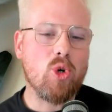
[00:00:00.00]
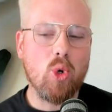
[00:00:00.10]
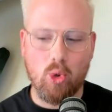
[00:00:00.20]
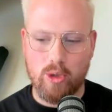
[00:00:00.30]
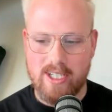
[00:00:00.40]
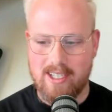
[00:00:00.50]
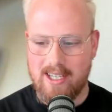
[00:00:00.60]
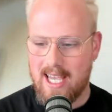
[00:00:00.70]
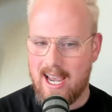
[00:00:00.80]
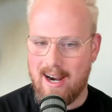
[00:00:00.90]
coolness
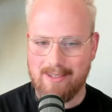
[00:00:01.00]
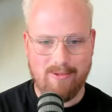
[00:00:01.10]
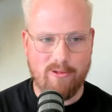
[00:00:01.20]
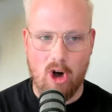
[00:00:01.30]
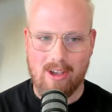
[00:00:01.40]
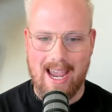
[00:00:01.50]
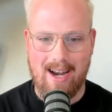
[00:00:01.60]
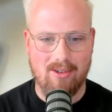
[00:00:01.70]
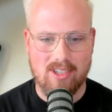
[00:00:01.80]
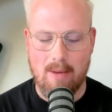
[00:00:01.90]
in the air, fall
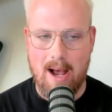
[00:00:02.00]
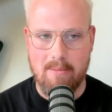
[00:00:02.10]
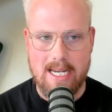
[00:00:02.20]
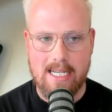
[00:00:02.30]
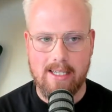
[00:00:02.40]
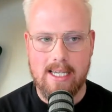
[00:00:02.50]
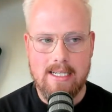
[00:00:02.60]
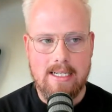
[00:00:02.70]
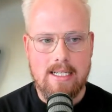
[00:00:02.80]
candles come out immediately.